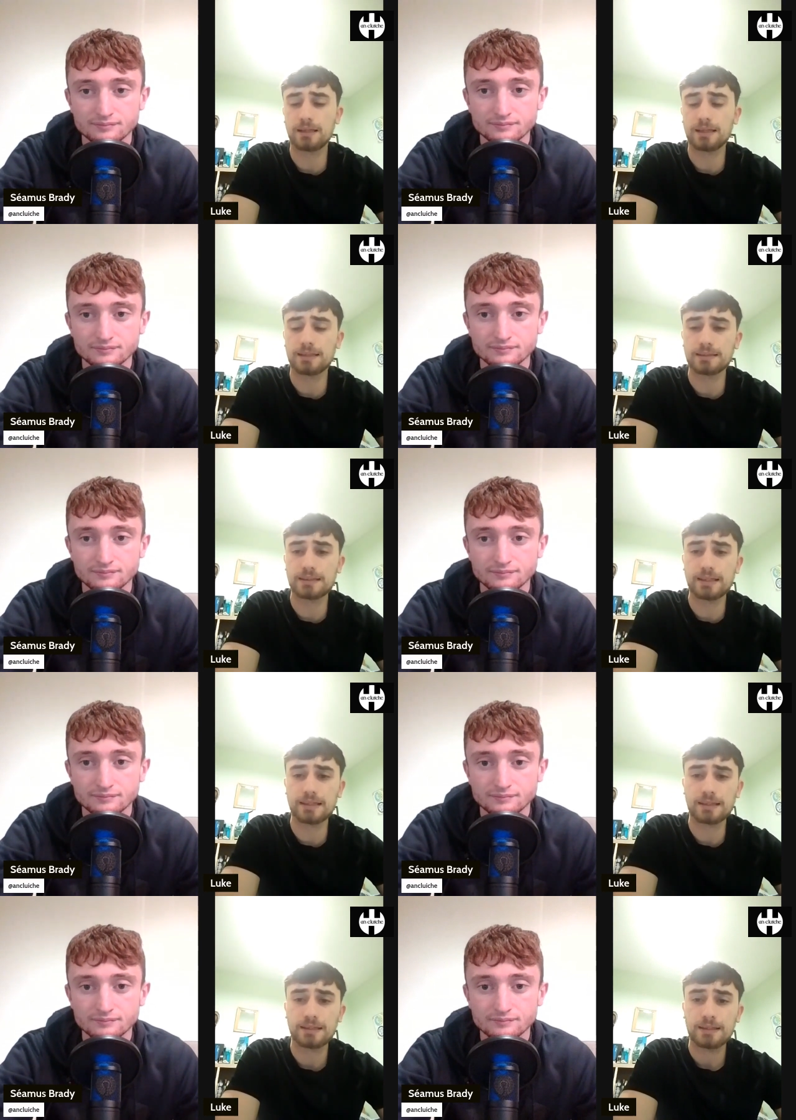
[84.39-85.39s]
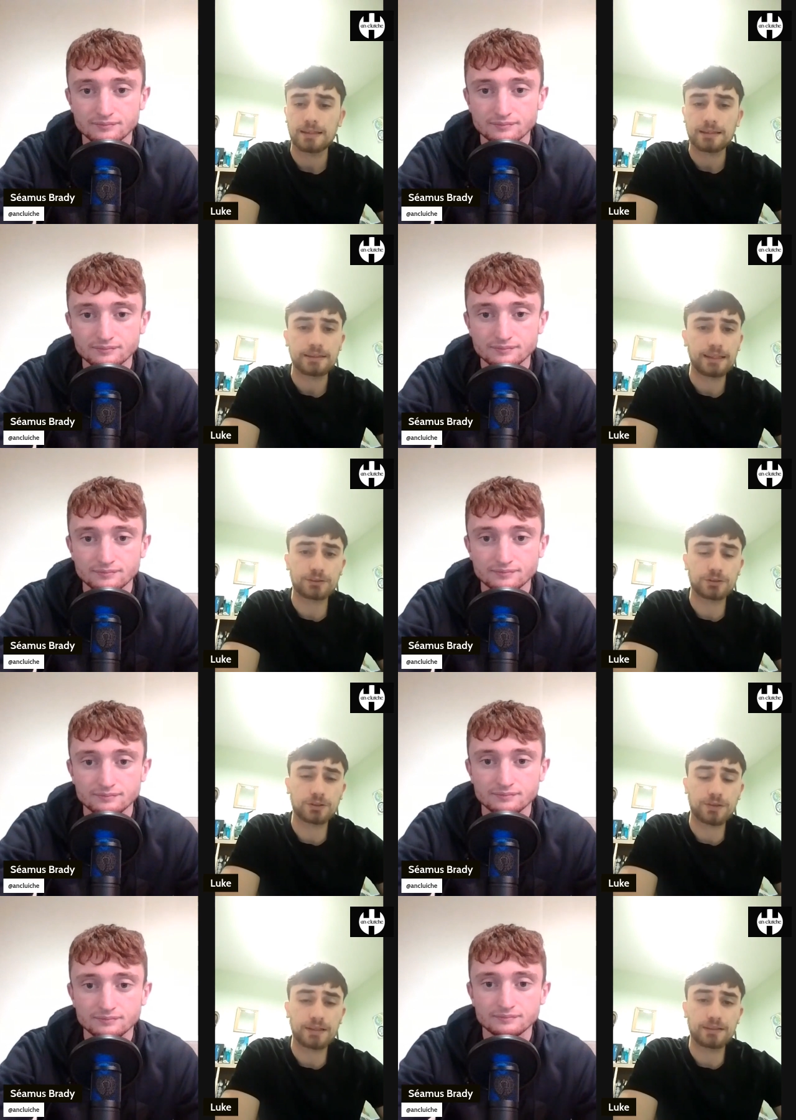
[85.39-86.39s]
Speaker 1: And uh, yeah, just a
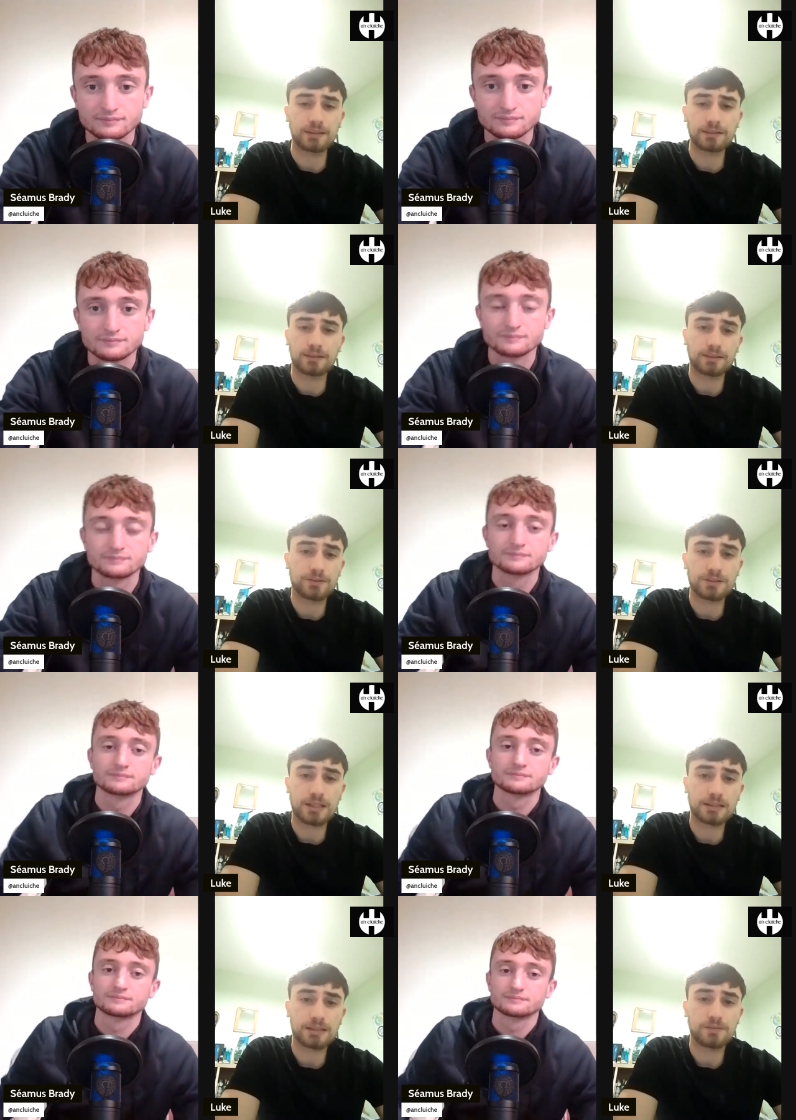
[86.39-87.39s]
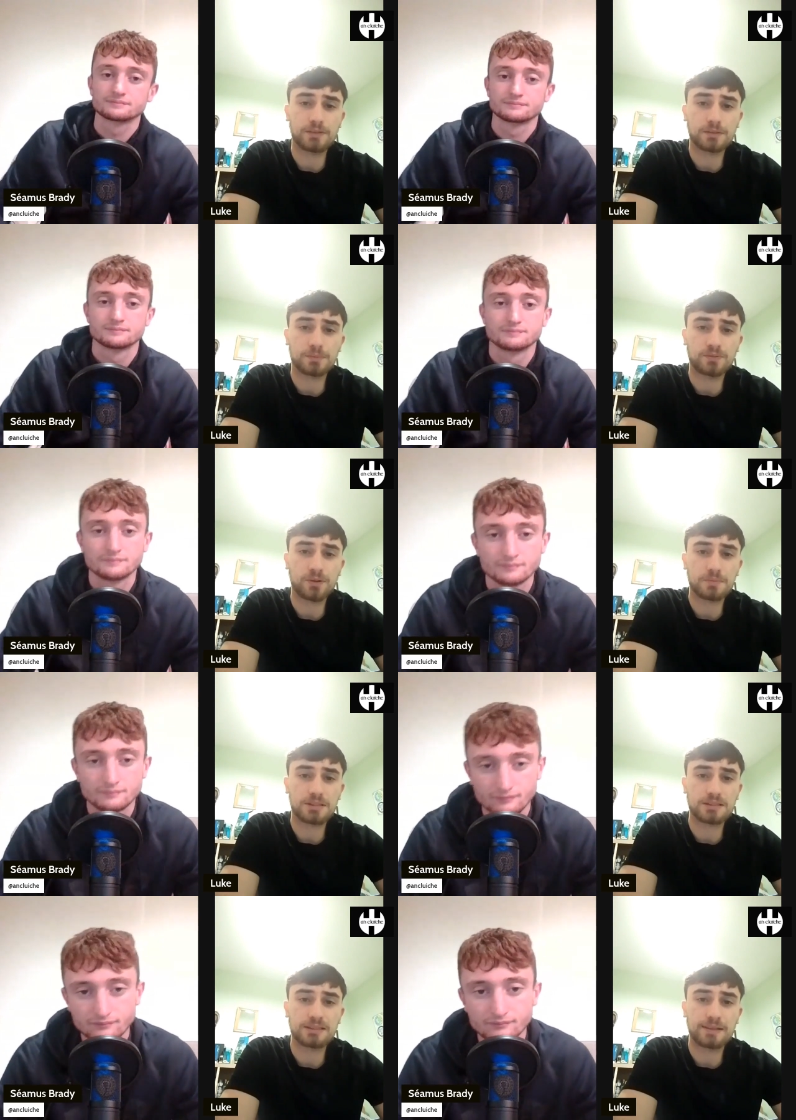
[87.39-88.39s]
great like like you said, the individual
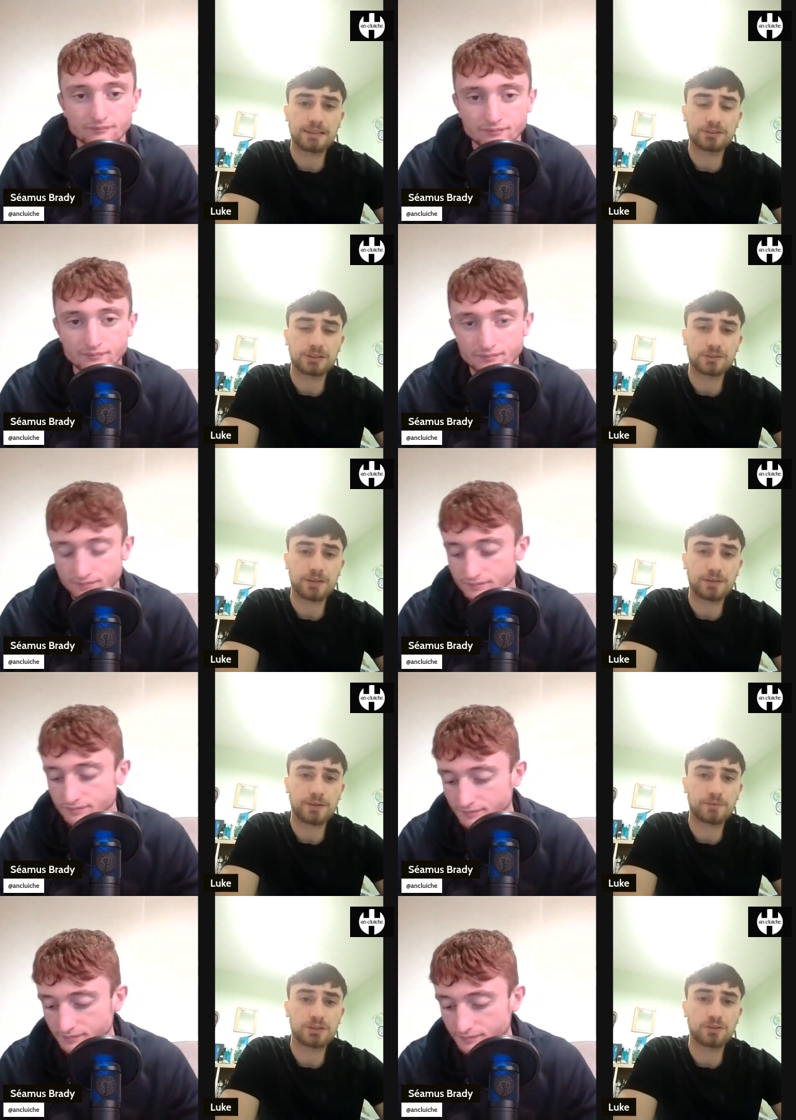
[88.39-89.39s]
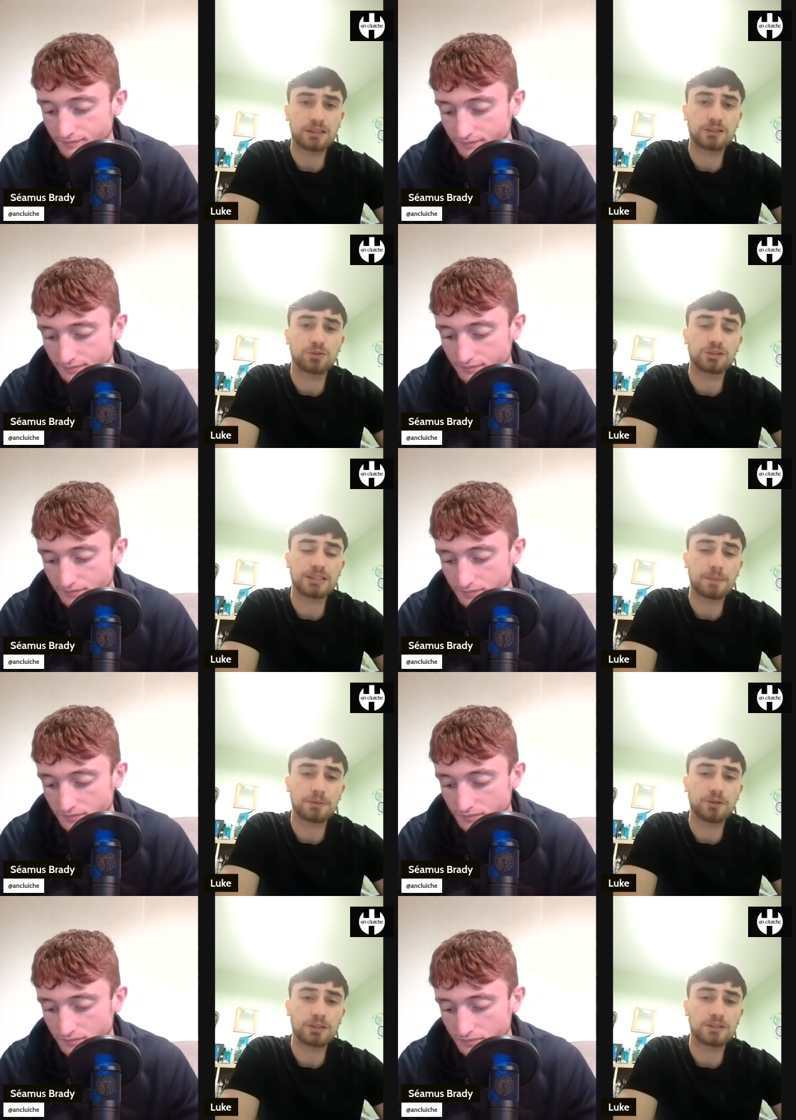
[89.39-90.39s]
performances still just a great, great result. And it does set up a
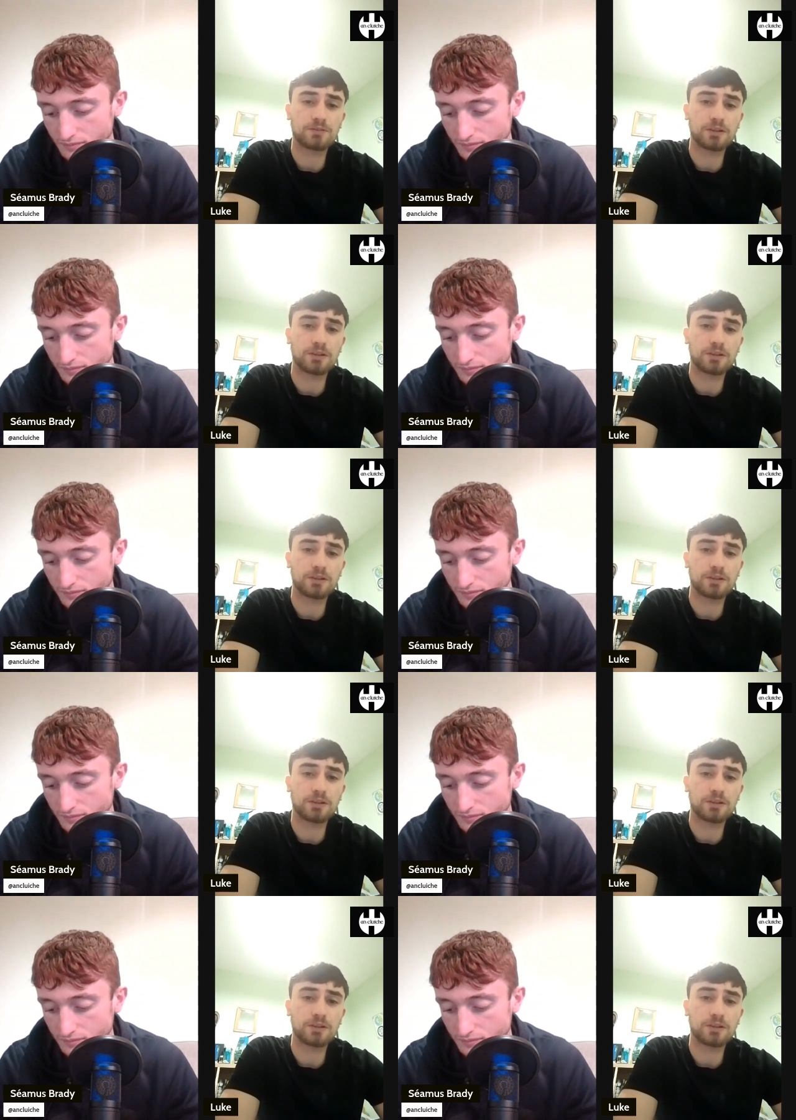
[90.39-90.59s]
nice a